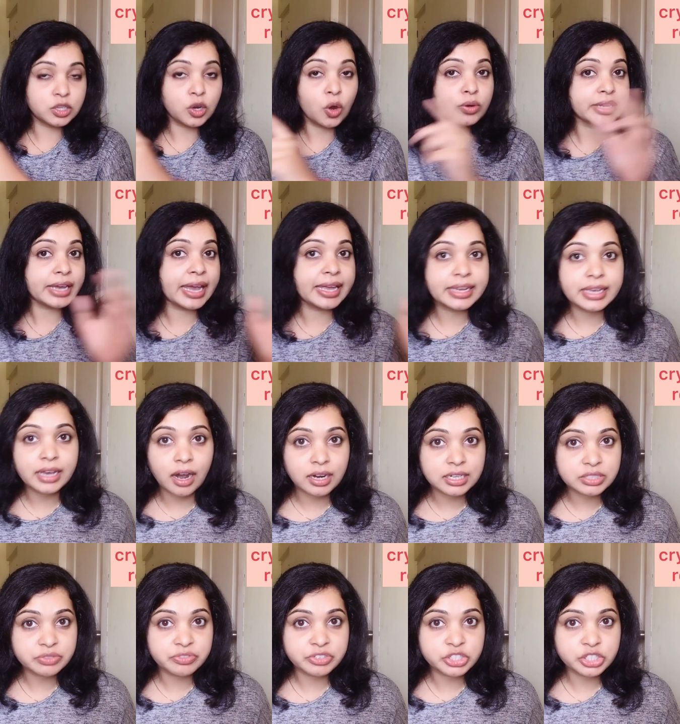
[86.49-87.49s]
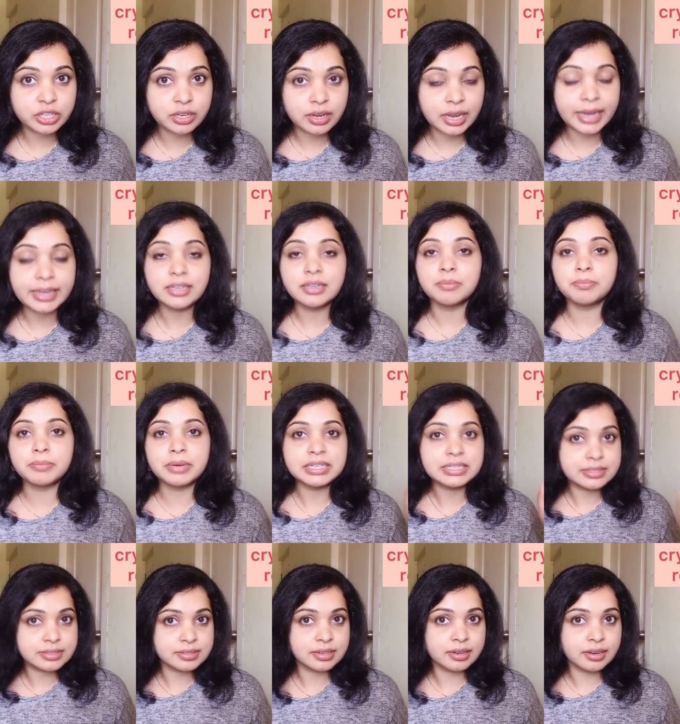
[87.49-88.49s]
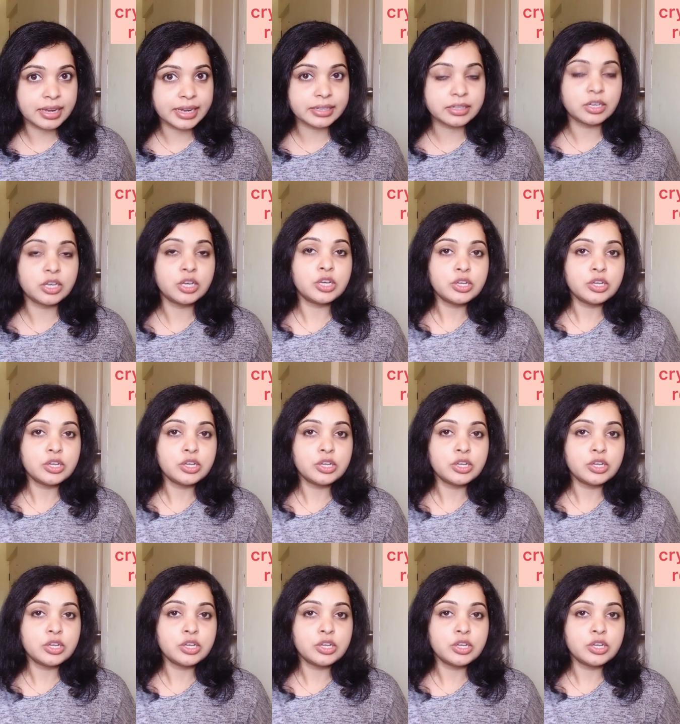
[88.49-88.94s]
not any artificial light, but sunlight.